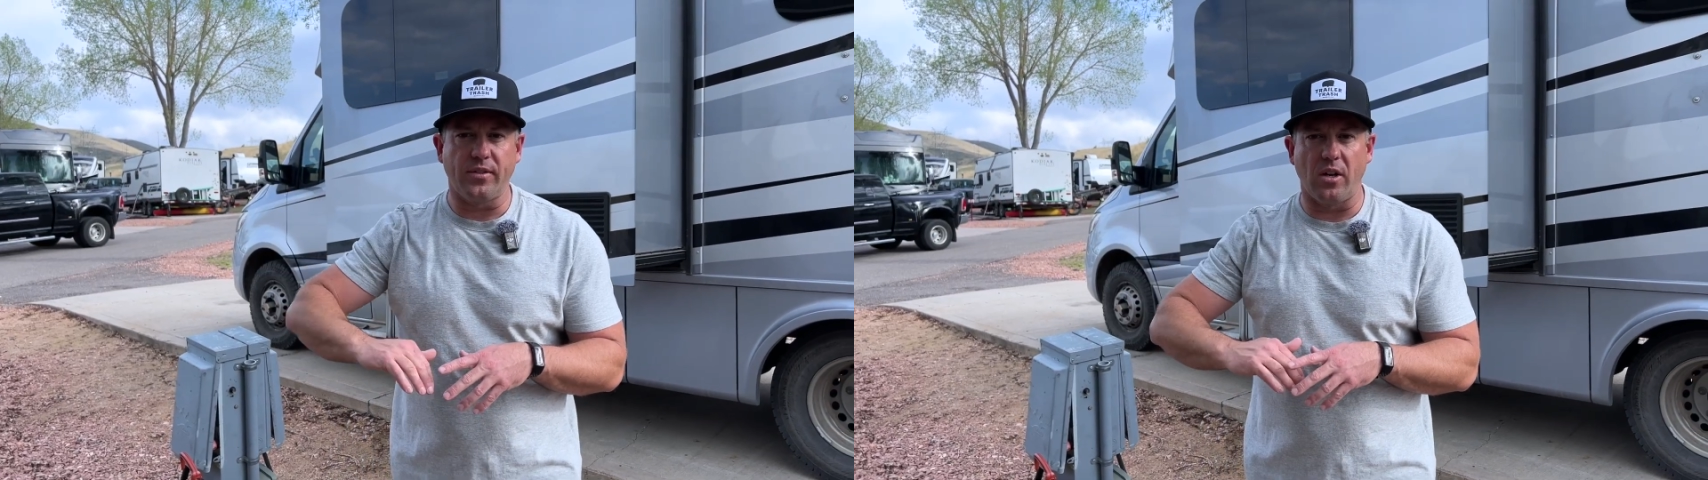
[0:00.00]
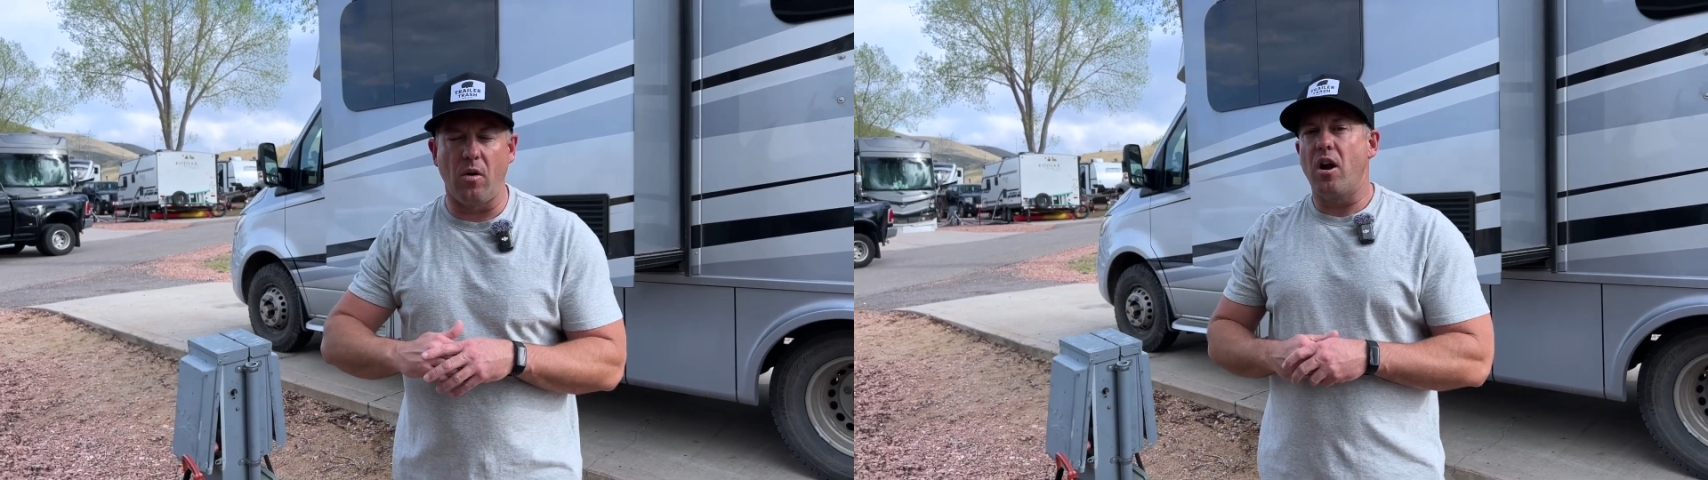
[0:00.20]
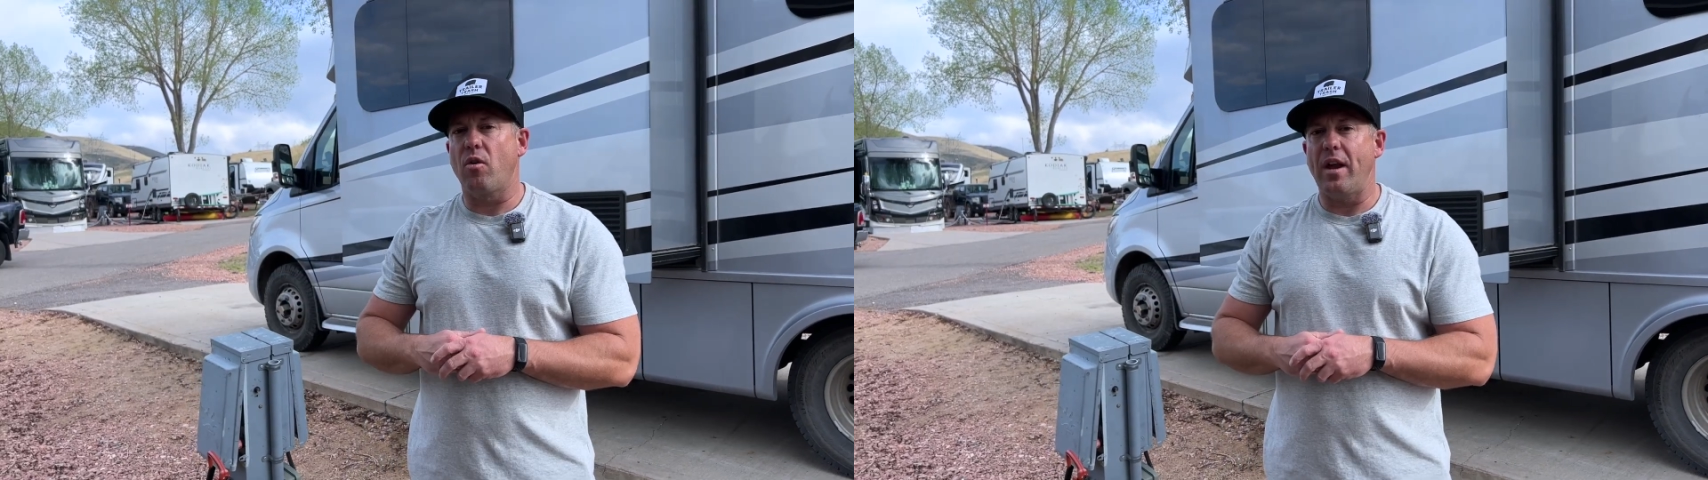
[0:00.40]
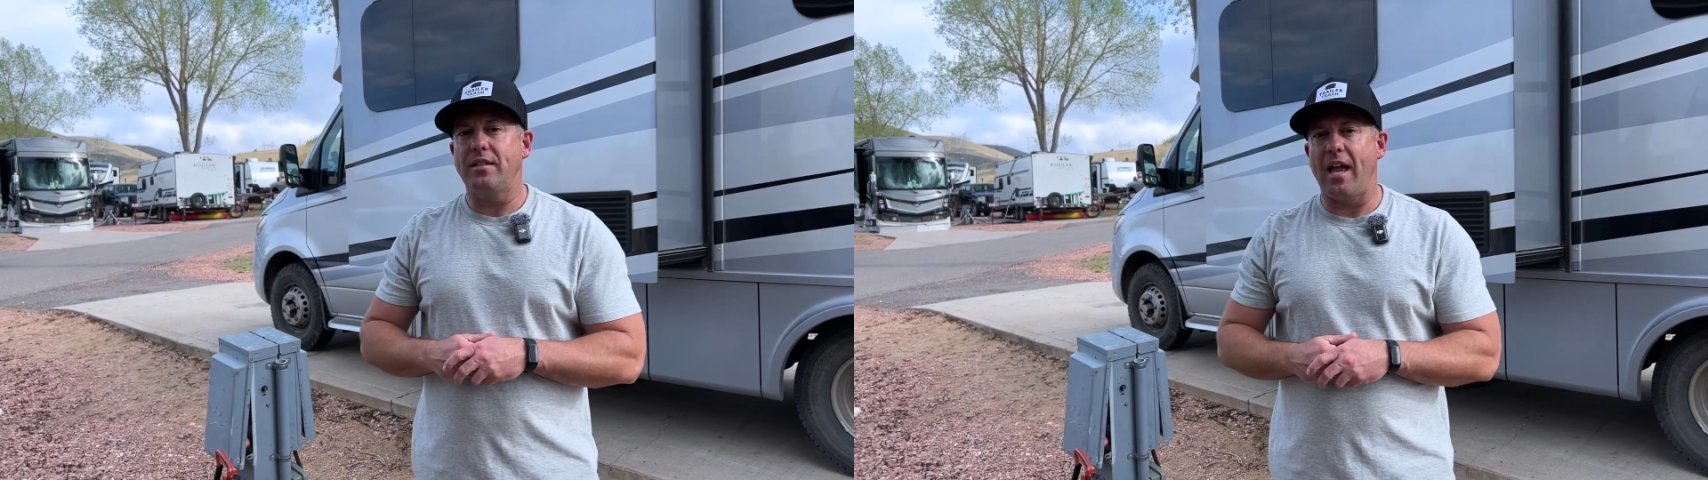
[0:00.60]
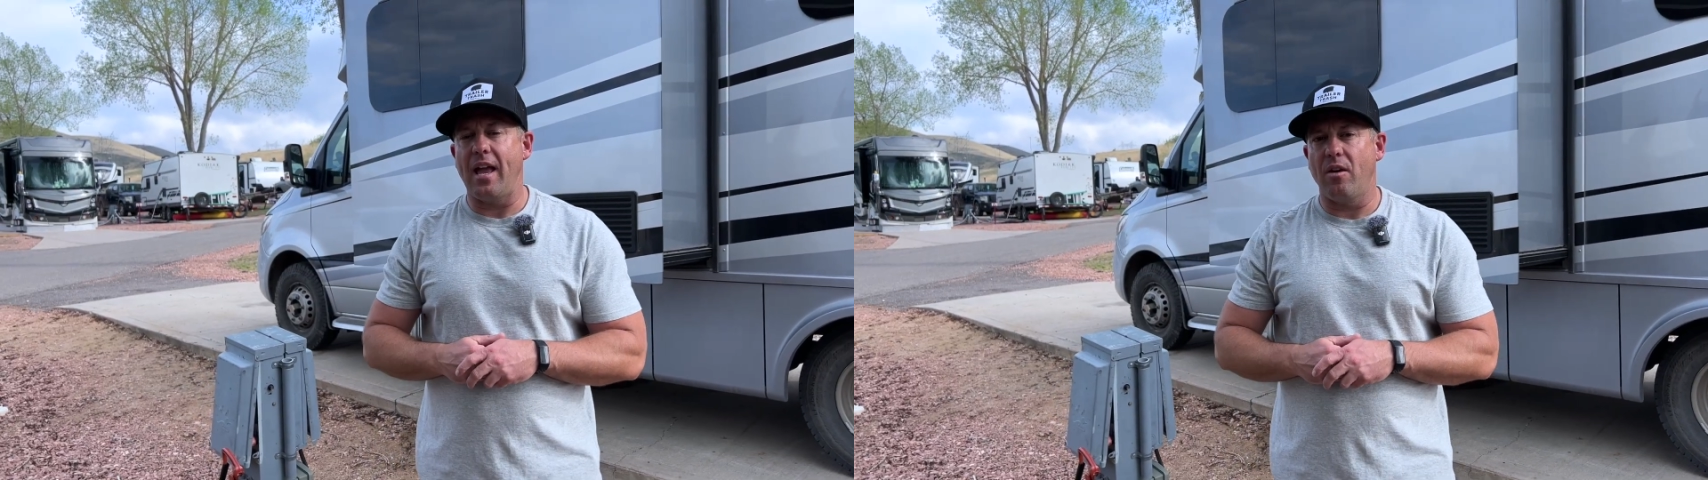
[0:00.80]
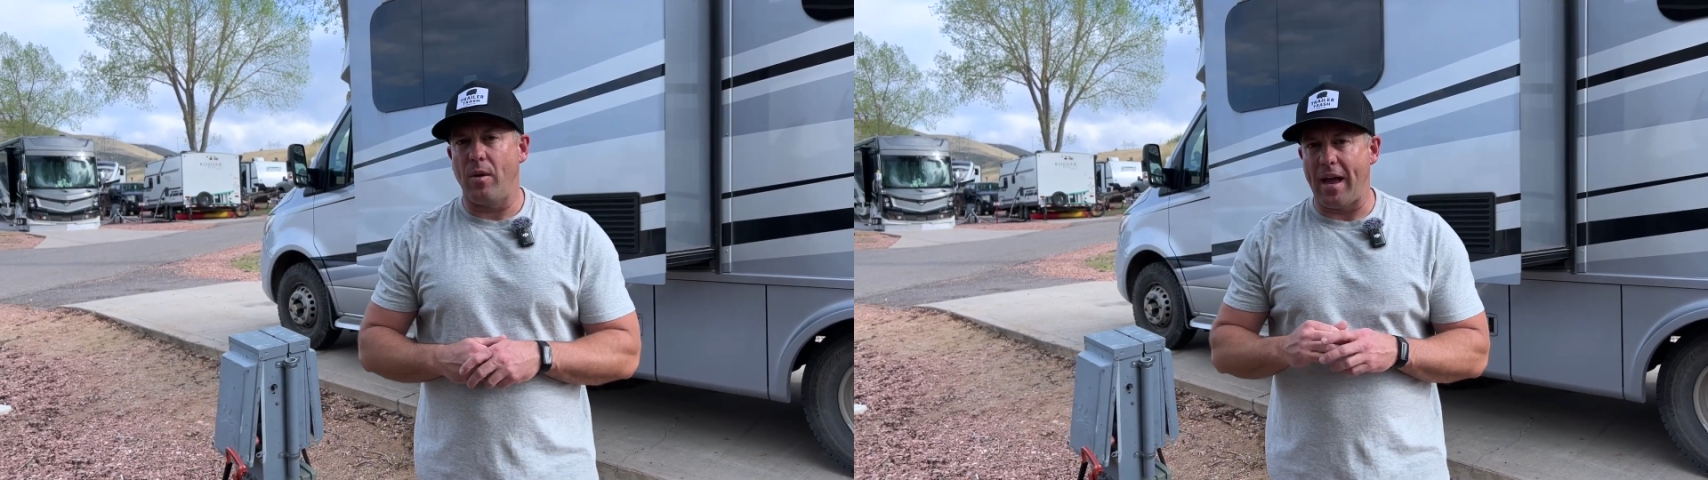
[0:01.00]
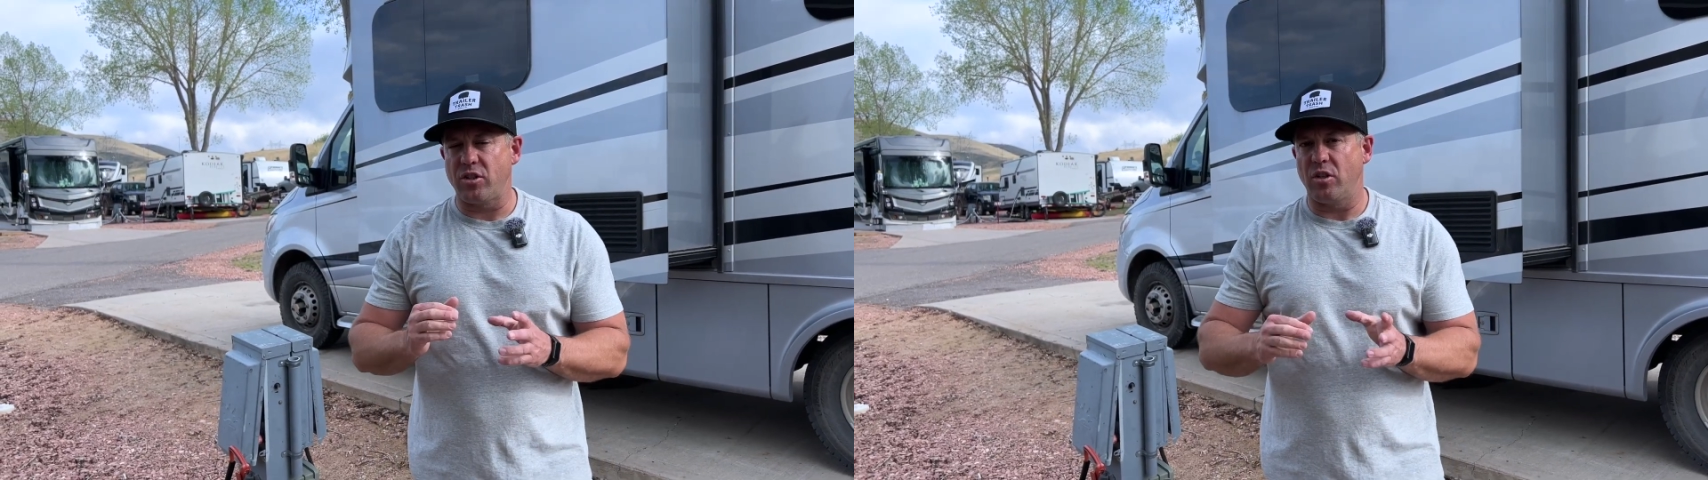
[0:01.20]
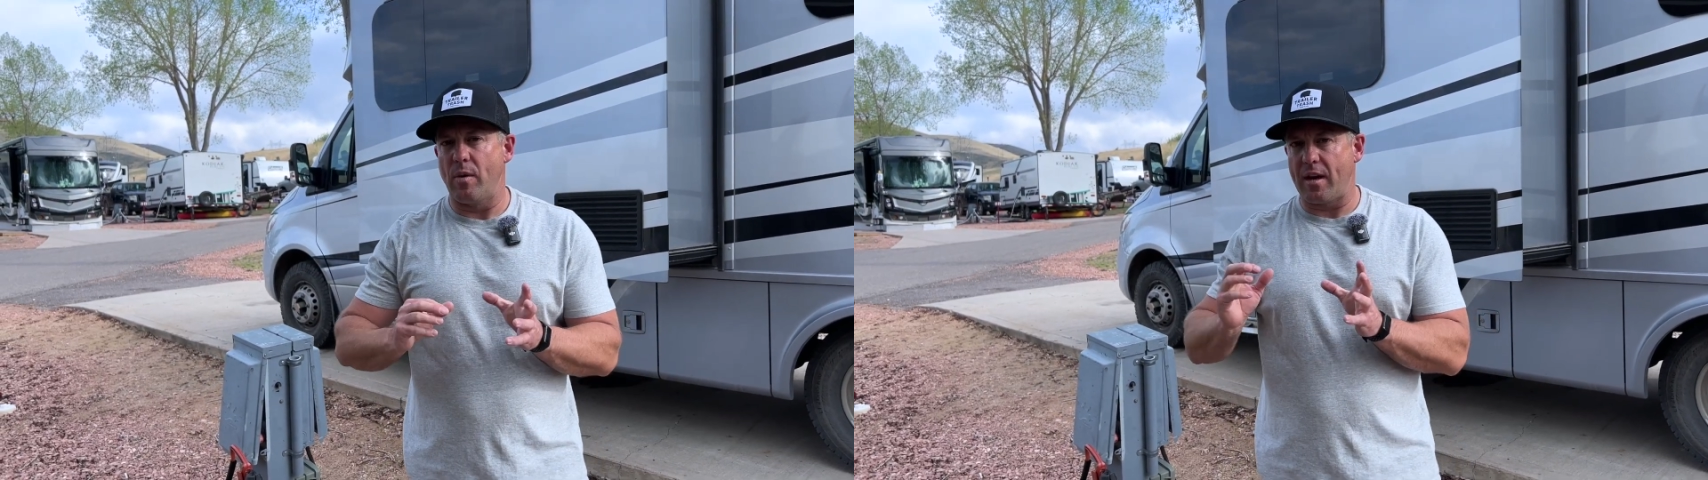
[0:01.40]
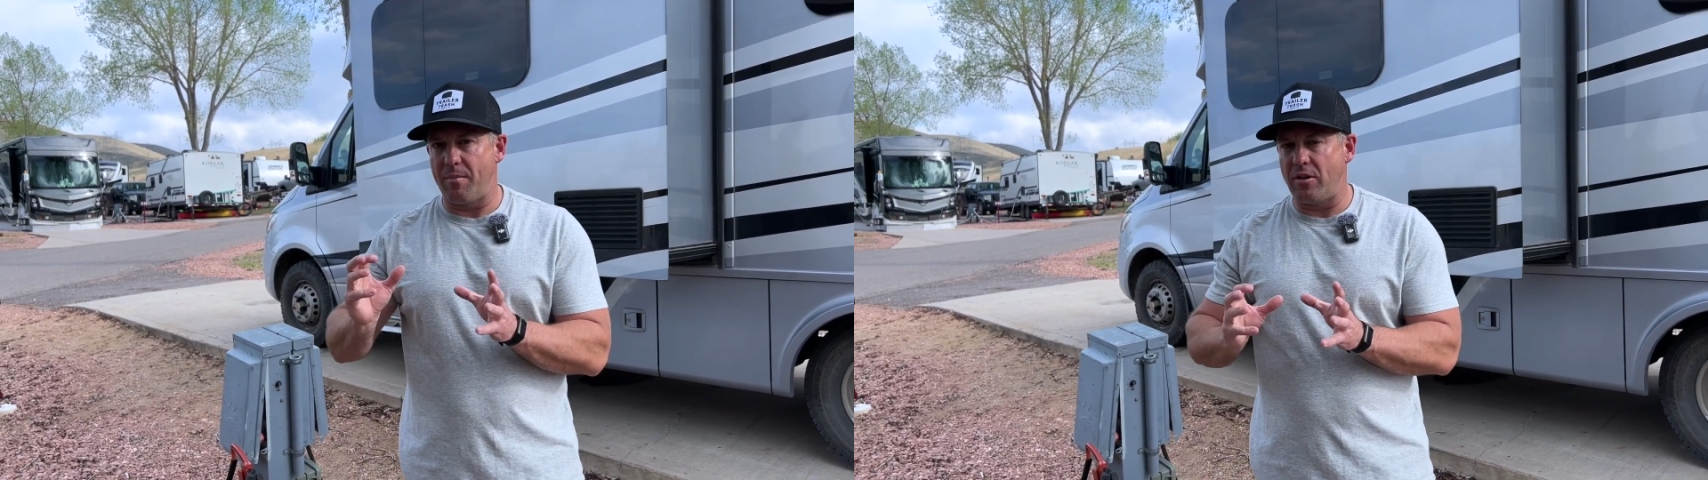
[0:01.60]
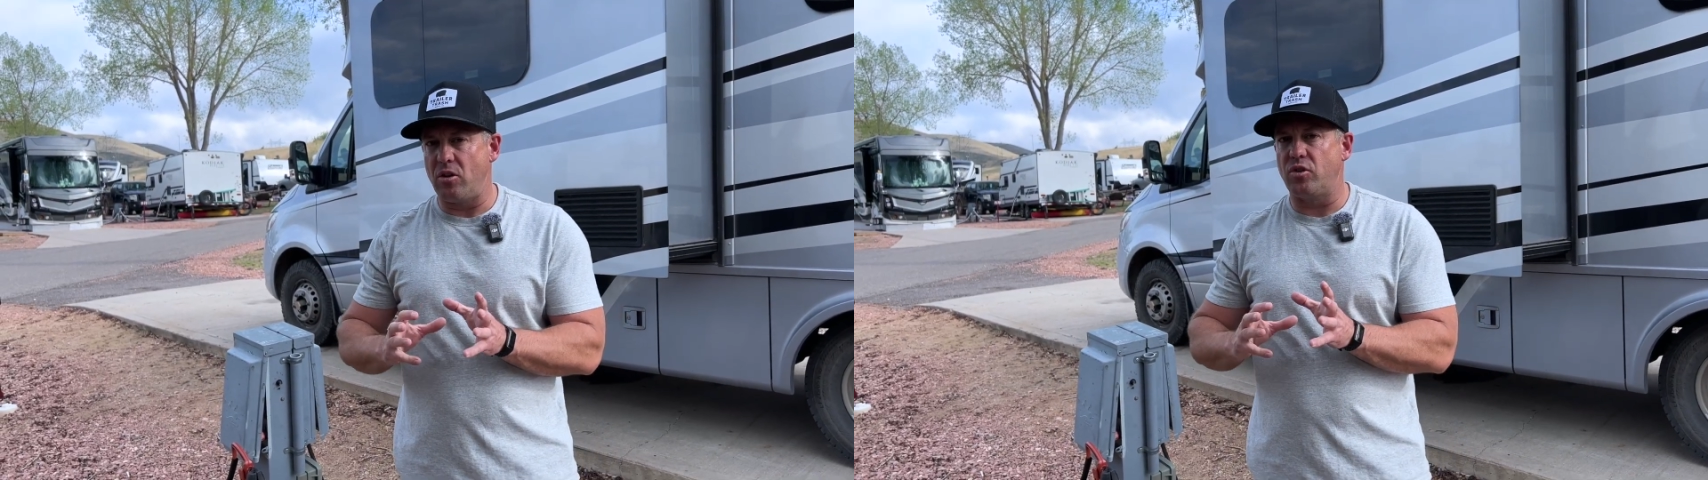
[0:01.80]
So a gray tank, we actually
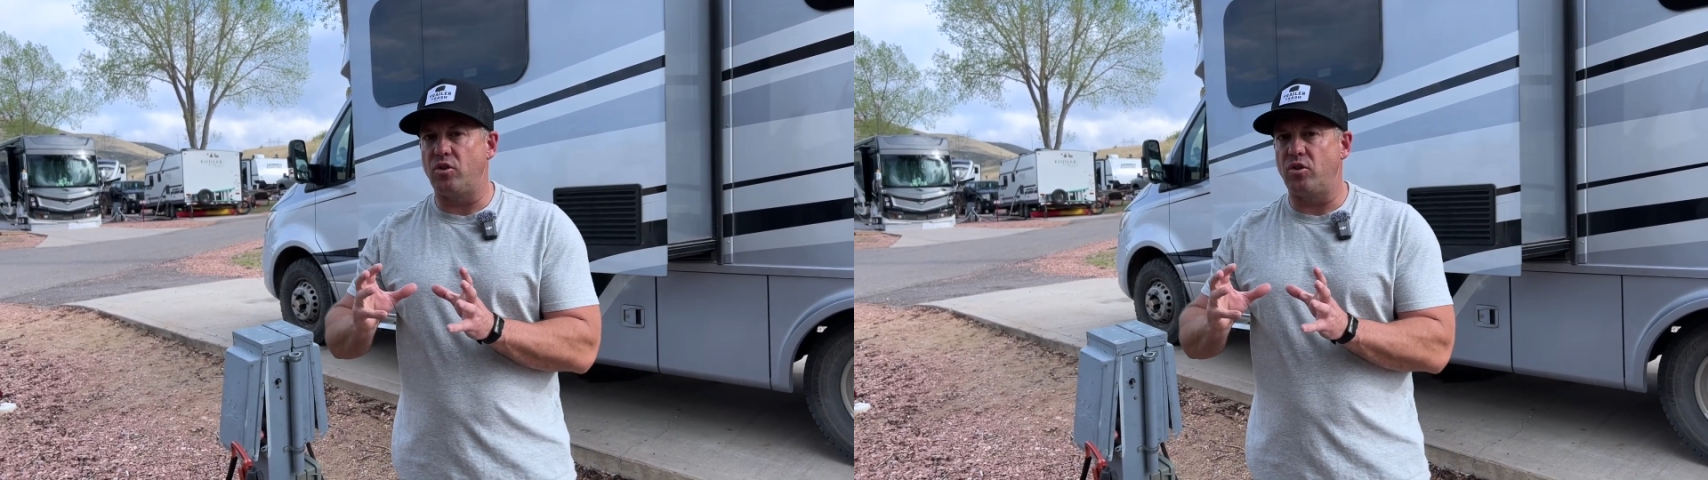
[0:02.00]
recommend you